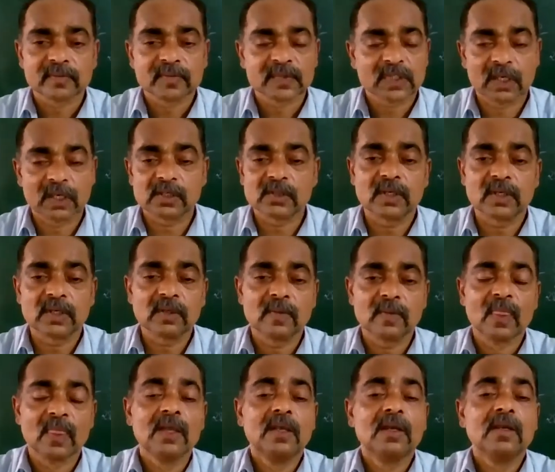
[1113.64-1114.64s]
Understood it?
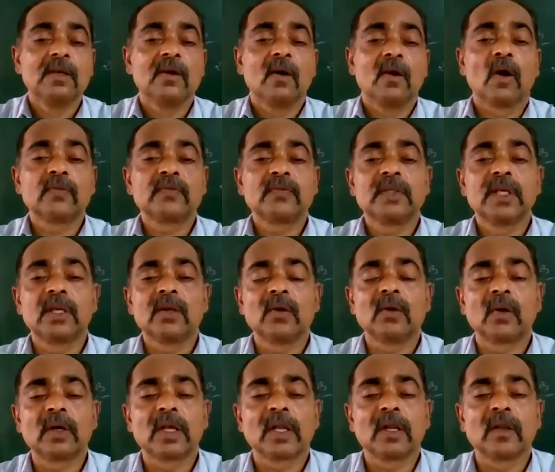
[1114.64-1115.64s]
Of the
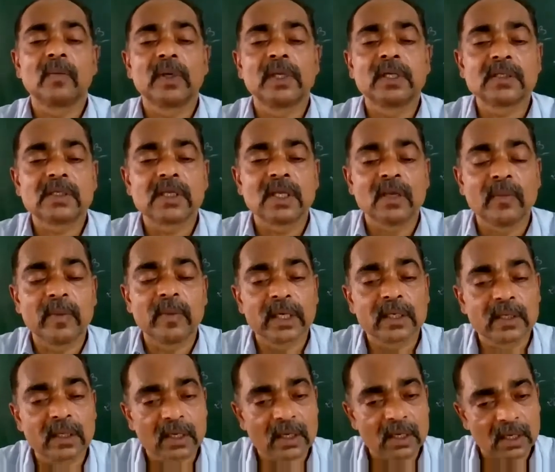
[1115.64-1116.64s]
known elements, he
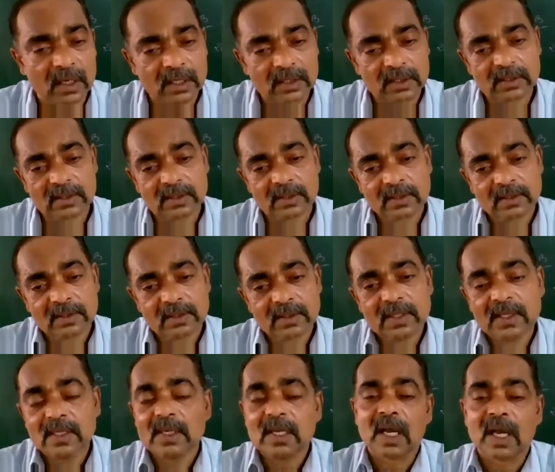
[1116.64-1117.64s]
made the cards.
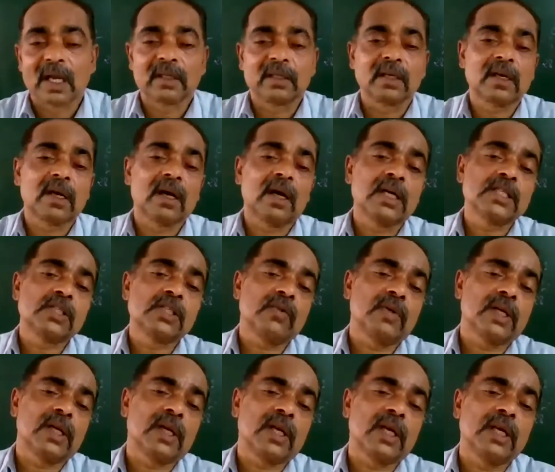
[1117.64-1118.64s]
And the cards were
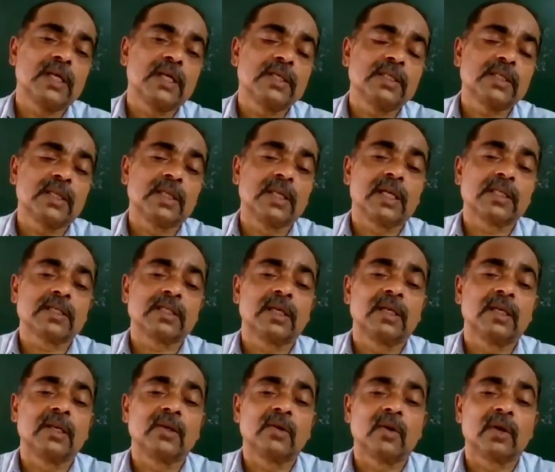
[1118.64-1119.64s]
arranged in the
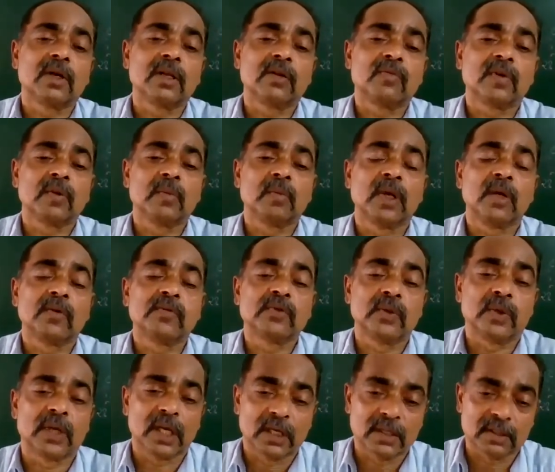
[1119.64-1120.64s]
ascending order from left to
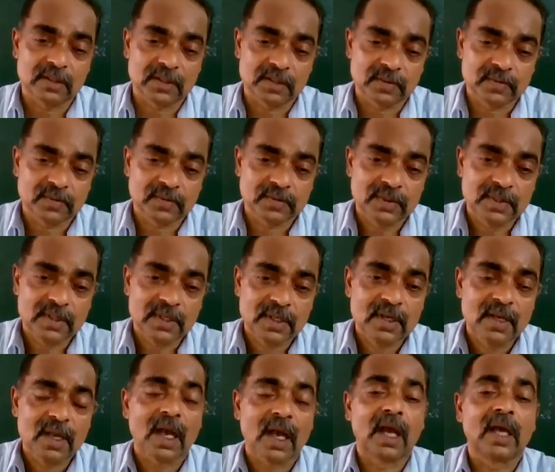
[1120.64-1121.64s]
right.
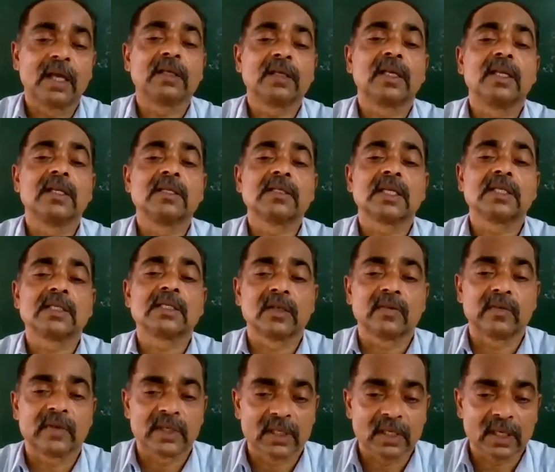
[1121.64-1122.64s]
And in such a
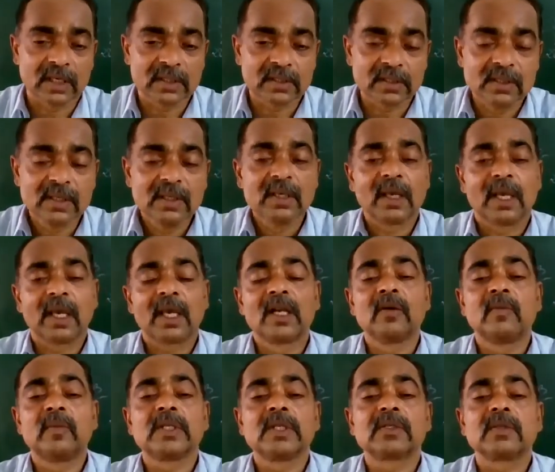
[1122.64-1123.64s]
way that
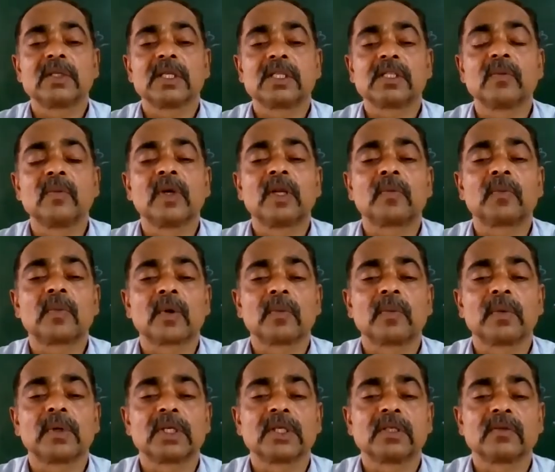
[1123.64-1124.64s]
elements with the similar
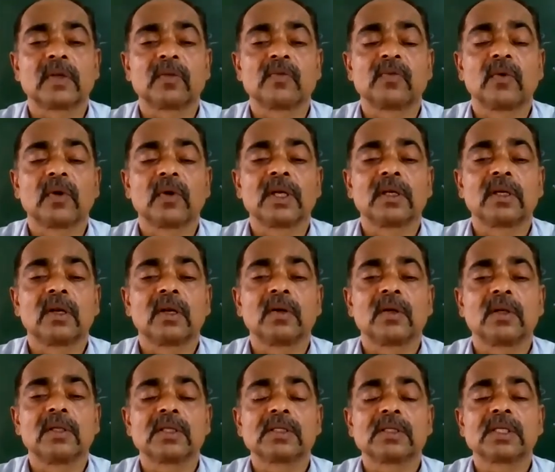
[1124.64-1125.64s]
properties were falling down
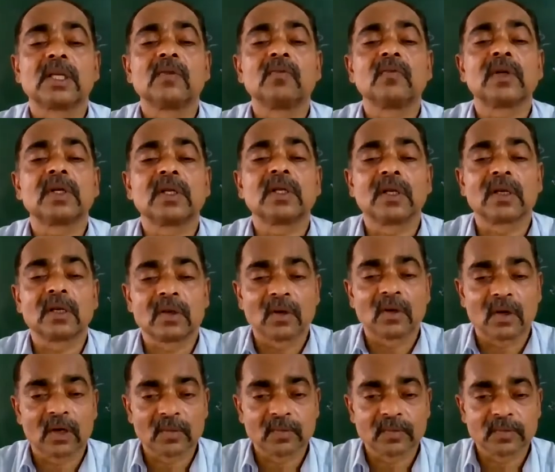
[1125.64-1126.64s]
in the same vertical
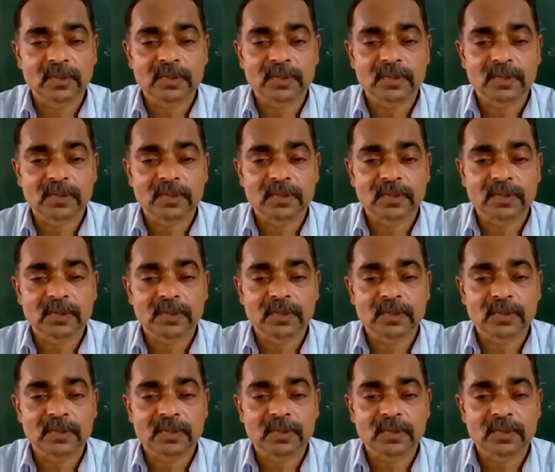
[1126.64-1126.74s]
column.